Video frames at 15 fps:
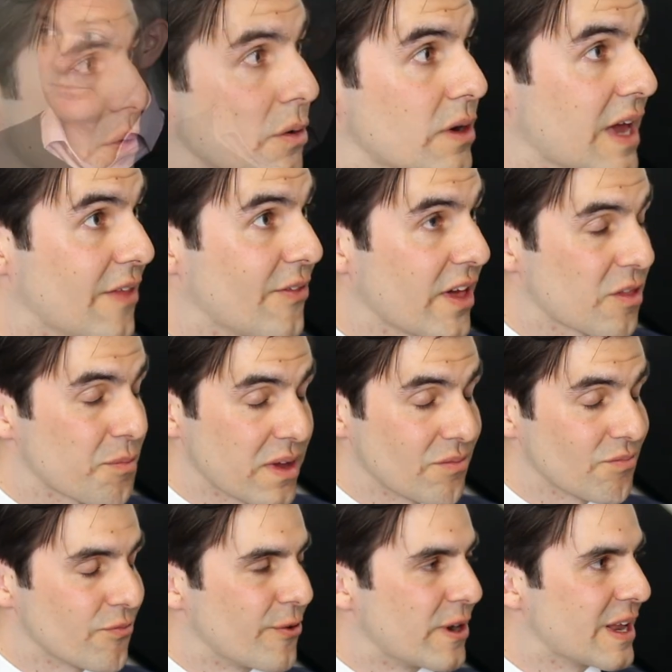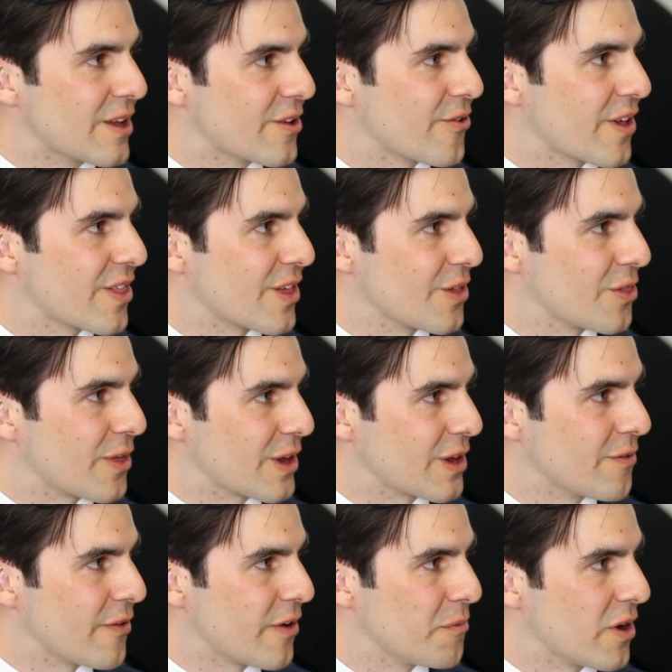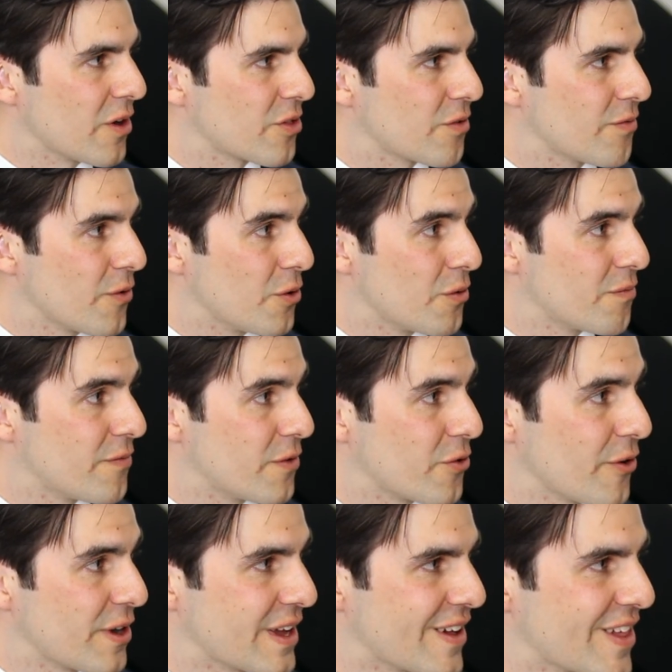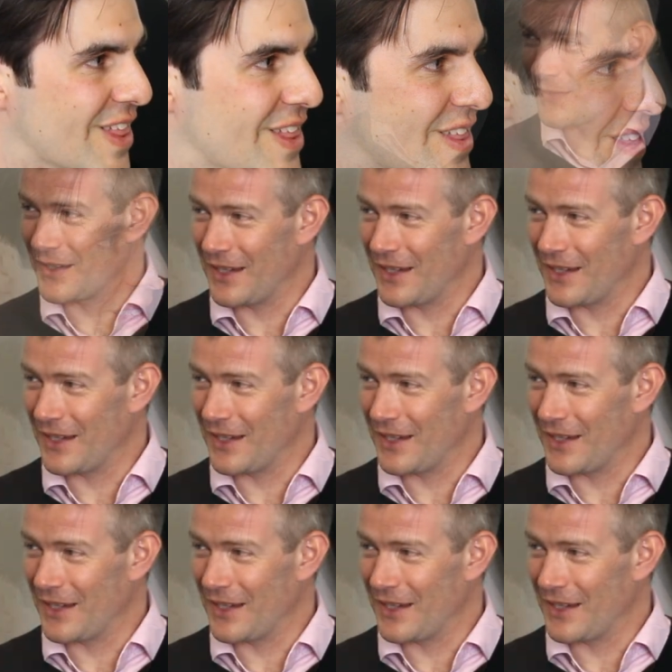Well, Ken, that's been really interesting. Thank you very much for joining us.